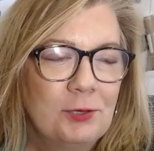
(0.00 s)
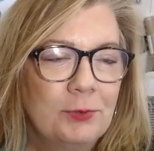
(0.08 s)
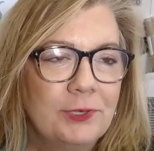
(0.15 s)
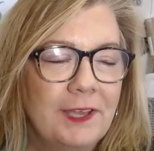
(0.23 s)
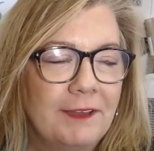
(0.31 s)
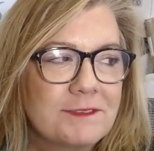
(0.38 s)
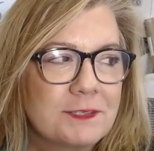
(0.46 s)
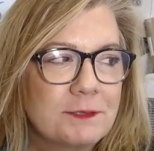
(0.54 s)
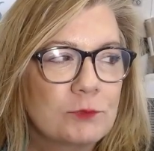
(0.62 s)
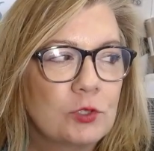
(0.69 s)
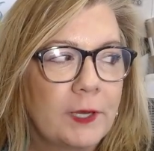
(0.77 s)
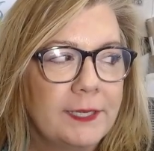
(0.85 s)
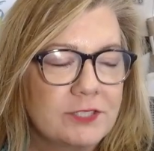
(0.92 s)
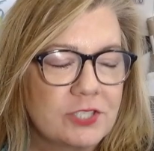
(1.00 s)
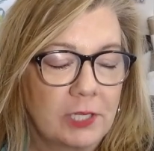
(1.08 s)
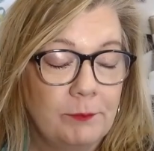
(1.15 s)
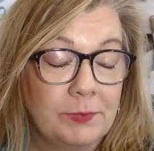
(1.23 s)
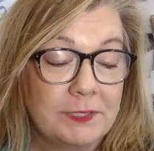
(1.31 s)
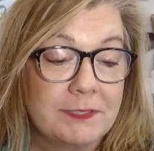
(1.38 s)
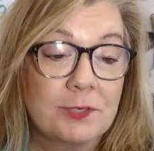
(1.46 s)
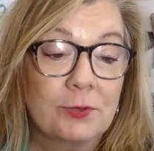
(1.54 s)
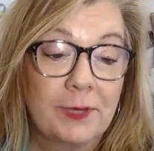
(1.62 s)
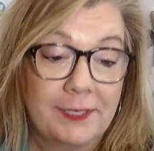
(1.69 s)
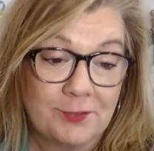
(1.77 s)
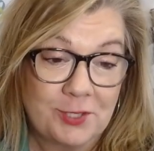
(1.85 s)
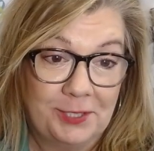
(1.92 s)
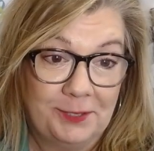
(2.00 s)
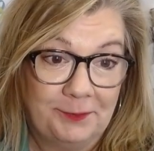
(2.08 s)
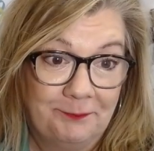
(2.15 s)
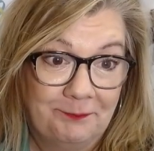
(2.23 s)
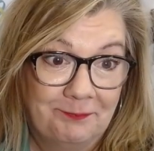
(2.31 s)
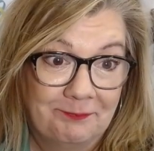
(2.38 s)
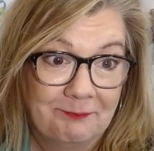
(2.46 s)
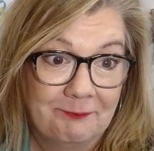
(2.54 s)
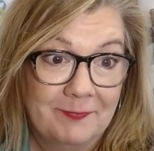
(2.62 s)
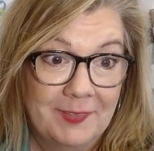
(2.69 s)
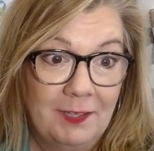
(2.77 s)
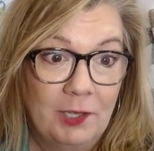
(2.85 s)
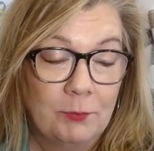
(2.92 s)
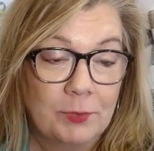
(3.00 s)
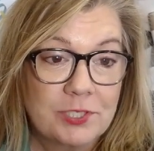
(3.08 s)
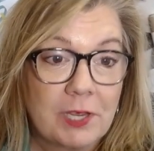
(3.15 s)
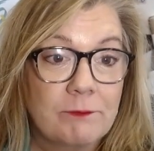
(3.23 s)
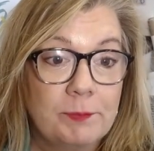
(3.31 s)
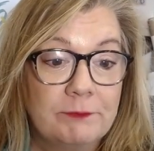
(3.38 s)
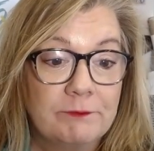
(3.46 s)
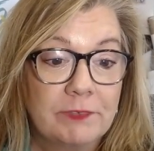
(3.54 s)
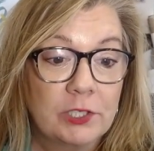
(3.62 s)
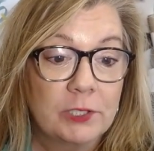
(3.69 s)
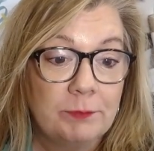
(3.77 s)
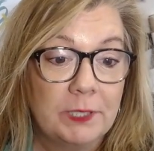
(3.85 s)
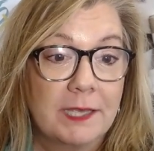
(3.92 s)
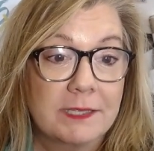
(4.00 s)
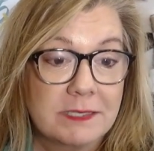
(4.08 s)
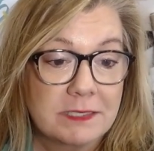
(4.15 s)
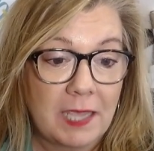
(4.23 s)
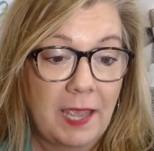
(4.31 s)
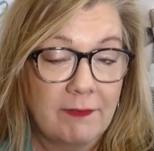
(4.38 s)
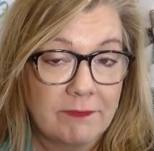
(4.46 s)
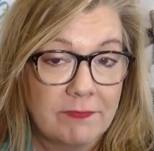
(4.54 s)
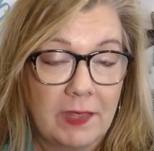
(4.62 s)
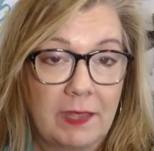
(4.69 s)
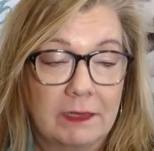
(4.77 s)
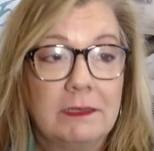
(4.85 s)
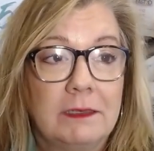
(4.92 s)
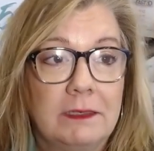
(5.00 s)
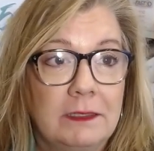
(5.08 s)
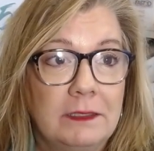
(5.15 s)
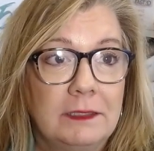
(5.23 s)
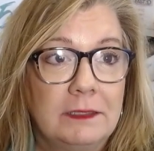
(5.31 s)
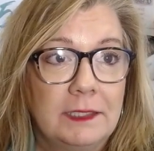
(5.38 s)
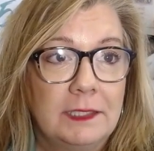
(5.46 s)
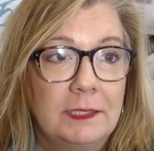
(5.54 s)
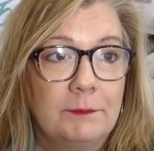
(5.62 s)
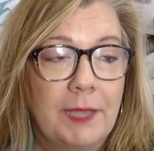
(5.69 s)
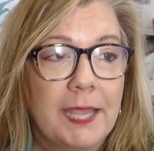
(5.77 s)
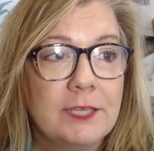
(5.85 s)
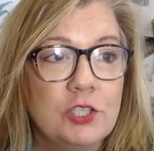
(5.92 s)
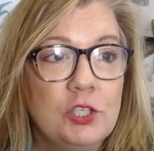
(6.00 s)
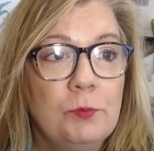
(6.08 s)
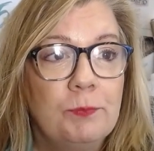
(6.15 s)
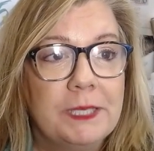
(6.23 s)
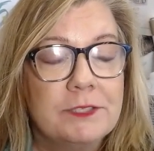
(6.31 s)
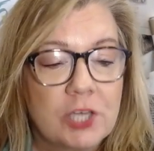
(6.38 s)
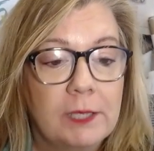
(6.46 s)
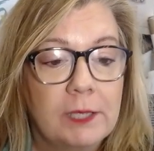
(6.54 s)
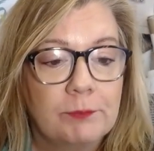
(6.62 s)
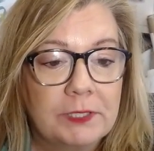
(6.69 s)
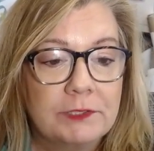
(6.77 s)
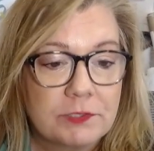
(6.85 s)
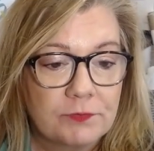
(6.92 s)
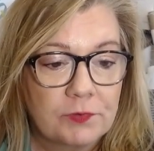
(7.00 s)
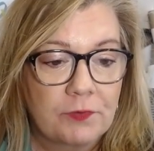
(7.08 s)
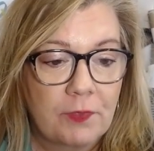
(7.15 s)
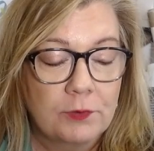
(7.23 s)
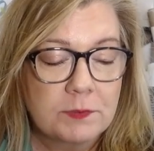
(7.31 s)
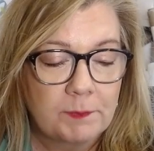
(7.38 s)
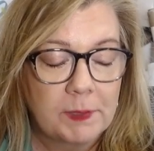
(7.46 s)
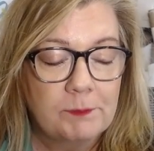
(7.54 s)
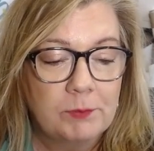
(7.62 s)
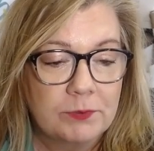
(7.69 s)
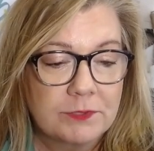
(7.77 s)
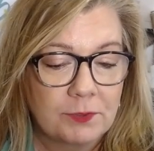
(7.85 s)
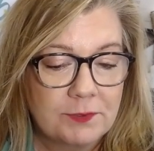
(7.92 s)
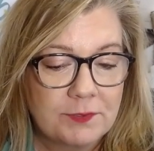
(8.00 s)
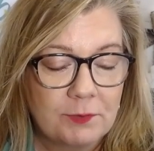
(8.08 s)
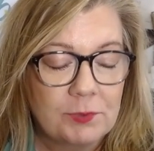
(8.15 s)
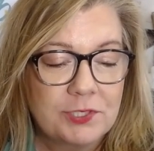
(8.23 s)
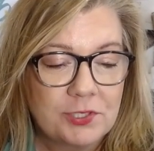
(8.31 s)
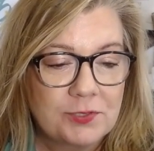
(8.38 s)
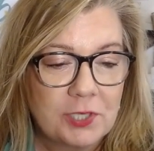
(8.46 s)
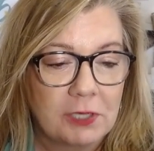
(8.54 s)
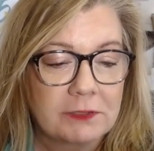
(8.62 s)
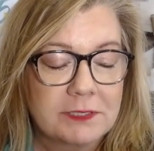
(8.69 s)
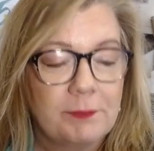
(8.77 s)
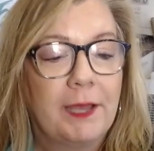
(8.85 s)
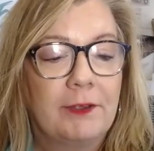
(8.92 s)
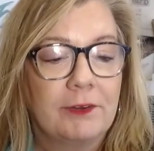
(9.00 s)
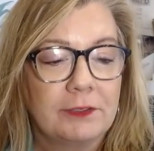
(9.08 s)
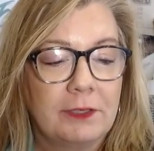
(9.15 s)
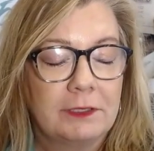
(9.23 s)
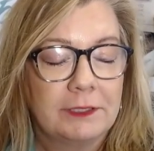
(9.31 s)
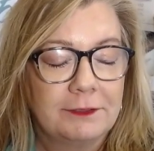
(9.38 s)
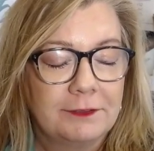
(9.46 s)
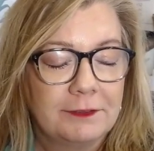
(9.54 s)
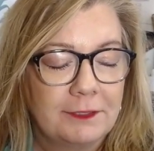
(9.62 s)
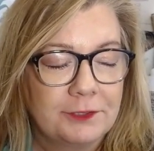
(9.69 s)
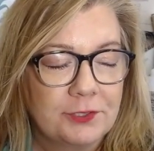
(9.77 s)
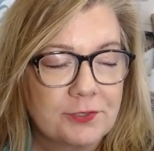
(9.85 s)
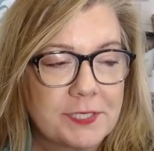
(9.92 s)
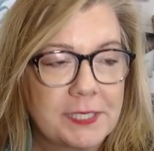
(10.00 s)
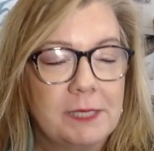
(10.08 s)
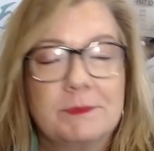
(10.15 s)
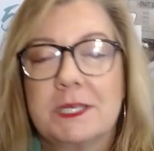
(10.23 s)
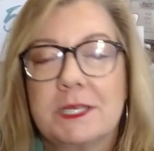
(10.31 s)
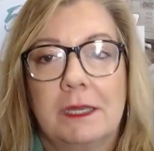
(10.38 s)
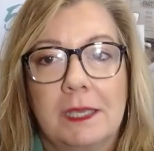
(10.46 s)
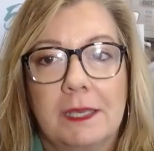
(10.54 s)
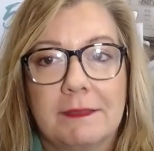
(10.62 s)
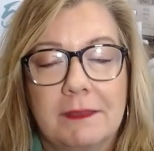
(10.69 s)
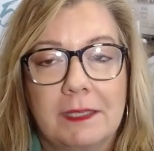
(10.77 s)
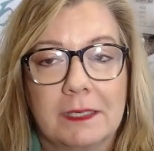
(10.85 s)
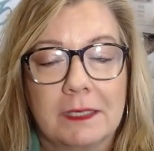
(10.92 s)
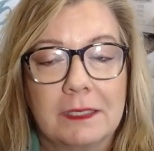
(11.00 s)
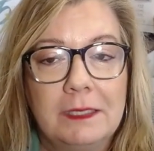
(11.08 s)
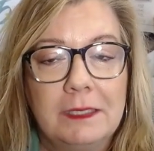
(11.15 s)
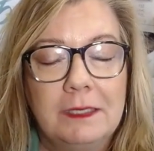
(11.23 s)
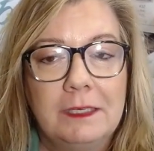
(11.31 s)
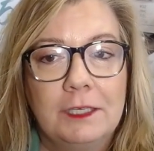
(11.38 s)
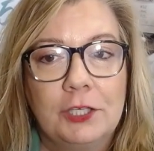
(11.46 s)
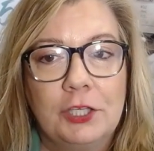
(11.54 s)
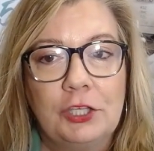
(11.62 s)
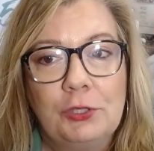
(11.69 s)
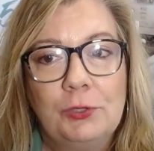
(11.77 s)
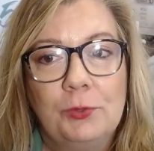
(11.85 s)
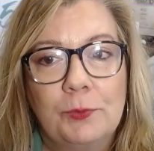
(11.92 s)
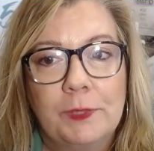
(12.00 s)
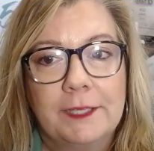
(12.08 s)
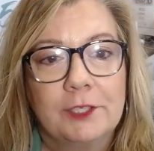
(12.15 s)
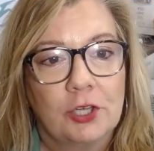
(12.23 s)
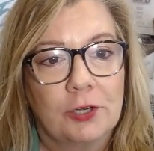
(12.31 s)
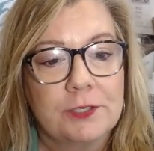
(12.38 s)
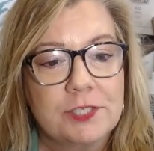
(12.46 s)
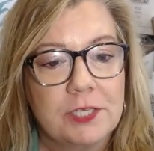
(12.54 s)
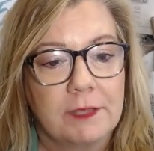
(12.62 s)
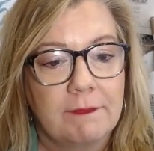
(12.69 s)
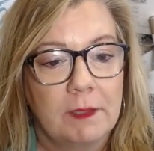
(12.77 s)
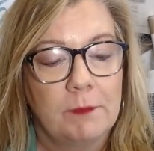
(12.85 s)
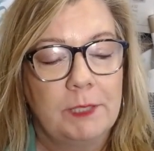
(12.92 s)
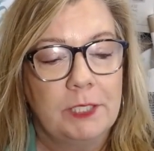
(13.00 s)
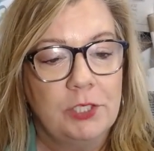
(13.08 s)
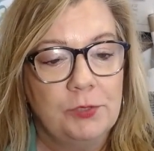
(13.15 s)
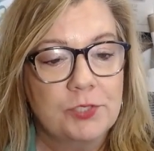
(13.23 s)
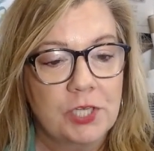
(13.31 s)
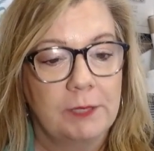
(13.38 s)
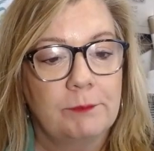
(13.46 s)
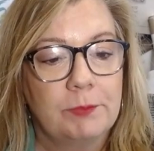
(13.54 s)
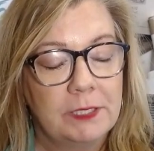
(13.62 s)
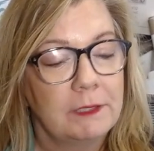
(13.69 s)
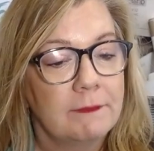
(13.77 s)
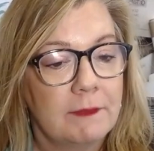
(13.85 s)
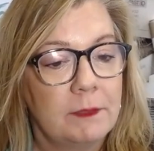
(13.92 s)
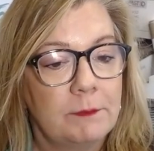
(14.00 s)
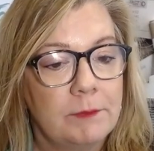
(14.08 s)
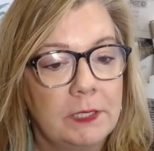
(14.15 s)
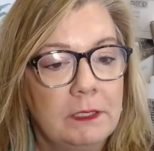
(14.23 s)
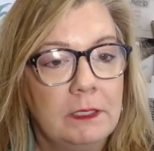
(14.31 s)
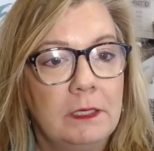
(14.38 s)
Well, you have some great champions around you, which I've been very blessed to have that. And you be champions for those people. So the ones you talked about on your team, Danny, I think you encouraging them and you championing them.